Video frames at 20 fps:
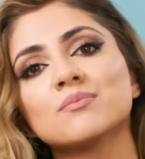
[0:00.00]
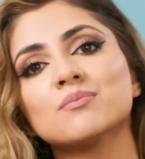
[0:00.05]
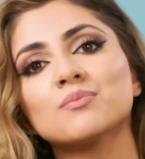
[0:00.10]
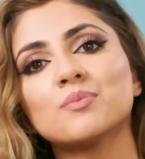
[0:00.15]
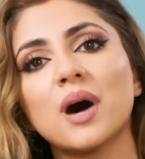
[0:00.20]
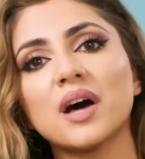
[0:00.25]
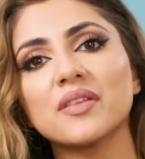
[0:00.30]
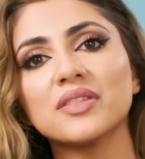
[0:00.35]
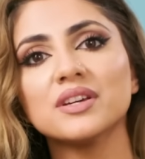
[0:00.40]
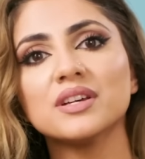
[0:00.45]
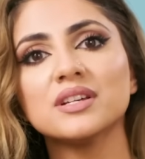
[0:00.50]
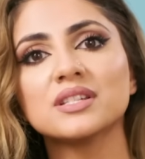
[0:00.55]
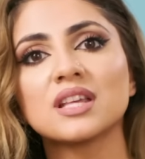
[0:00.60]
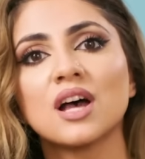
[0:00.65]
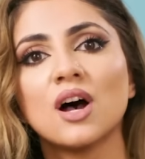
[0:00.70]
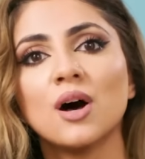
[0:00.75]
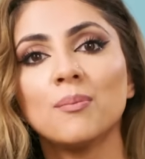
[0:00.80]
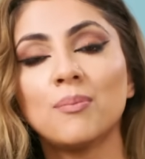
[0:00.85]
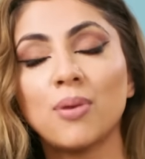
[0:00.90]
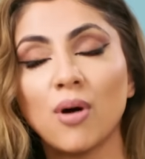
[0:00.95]
mother's
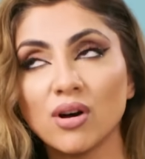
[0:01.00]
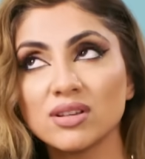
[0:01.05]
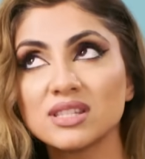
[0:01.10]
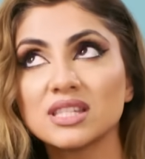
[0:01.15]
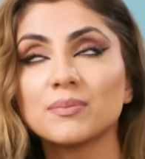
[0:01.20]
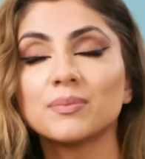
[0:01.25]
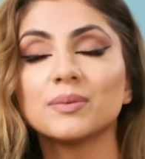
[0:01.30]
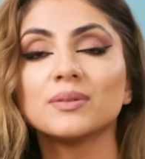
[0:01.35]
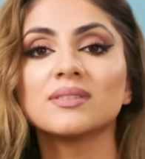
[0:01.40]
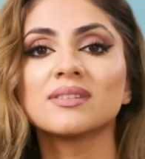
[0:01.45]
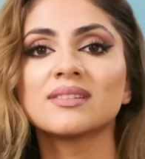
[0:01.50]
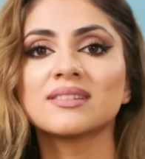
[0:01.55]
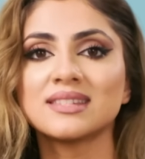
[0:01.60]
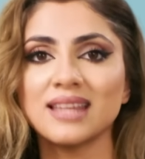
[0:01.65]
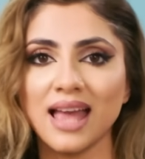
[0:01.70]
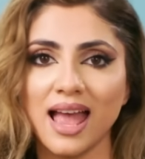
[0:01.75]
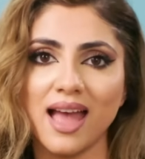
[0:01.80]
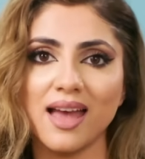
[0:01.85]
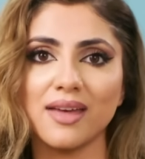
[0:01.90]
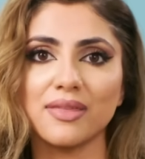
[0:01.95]
possible
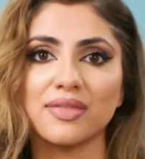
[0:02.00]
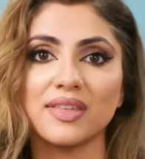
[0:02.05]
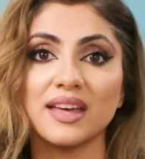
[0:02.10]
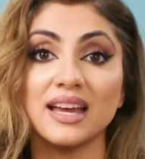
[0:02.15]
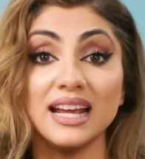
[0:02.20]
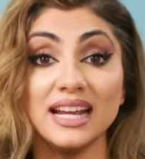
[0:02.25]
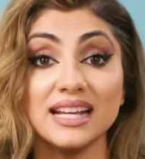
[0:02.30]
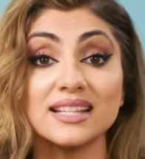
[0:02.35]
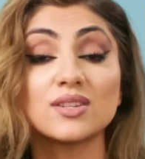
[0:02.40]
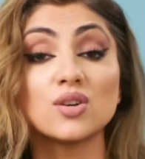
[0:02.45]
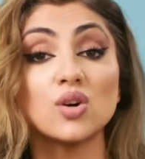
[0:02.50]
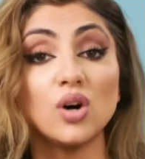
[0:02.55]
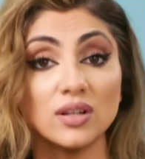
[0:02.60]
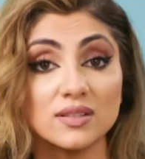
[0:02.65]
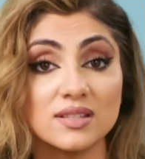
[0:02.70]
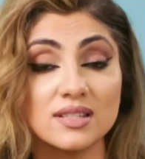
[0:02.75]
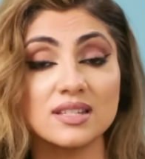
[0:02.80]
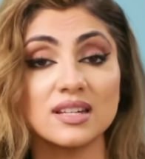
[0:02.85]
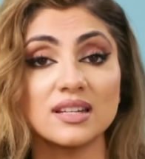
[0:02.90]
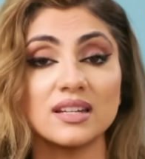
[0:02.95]
death is
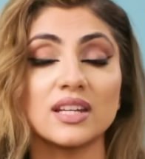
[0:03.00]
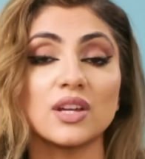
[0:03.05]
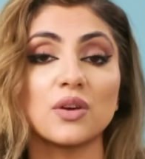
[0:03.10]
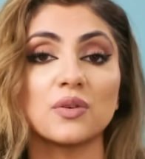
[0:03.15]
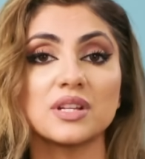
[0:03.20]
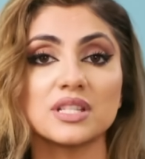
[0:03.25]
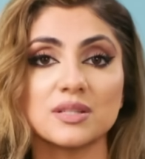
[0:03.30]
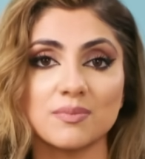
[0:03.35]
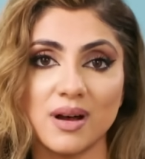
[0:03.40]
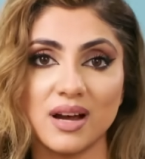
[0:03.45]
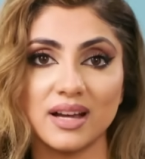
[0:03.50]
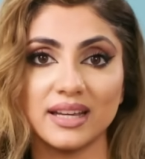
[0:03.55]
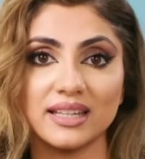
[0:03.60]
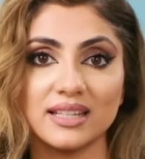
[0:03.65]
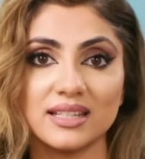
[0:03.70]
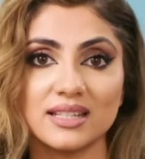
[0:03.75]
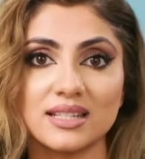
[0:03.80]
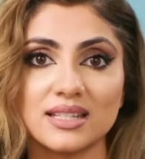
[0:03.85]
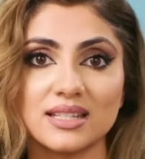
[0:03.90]
constantly on his mind.